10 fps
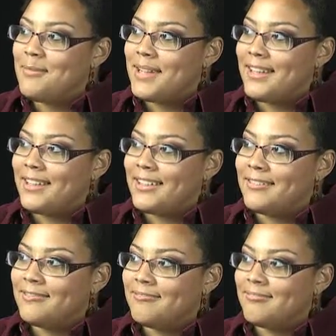
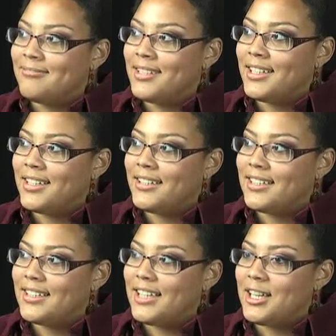being
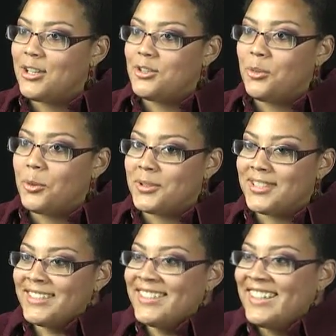an
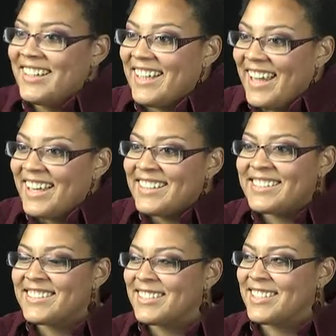adult, I
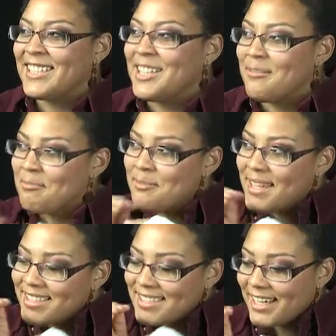guess. It's like the
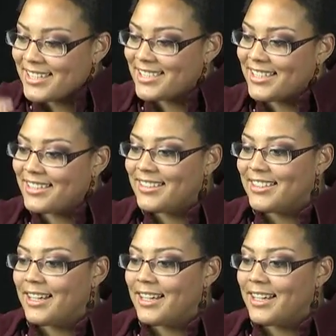midsection.